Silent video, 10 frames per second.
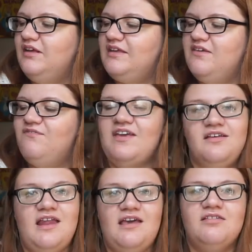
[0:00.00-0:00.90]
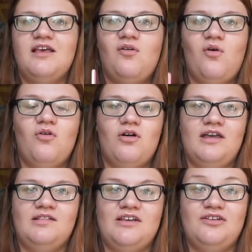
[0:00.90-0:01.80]
like, your fingernails get caught
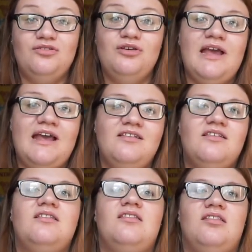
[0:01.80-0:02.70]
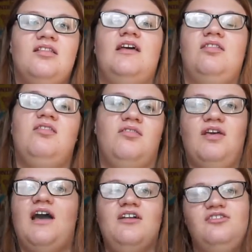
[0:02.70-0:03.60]
in like suitcases and like the, the
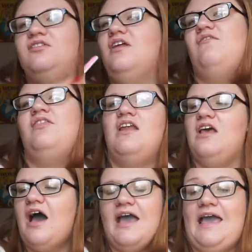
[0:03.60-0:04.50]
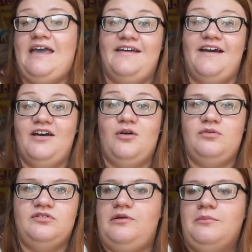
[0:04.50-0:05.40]
catches and everything it, i hate it i
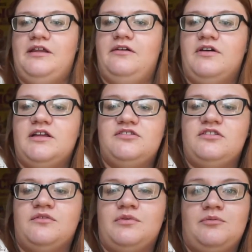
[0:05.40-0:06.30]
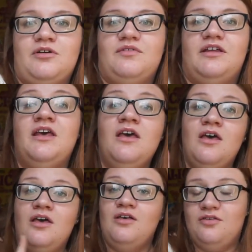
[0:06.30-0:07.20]
always trip my nail varnish and stuff when i'm traveling
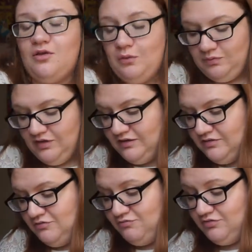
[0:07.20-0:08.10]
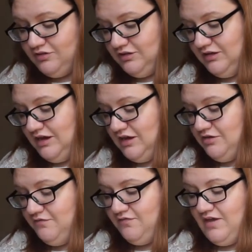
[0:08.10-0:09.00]
so that is a really
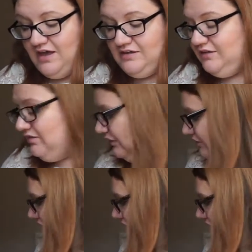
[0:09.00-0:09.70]
kind of handy thing to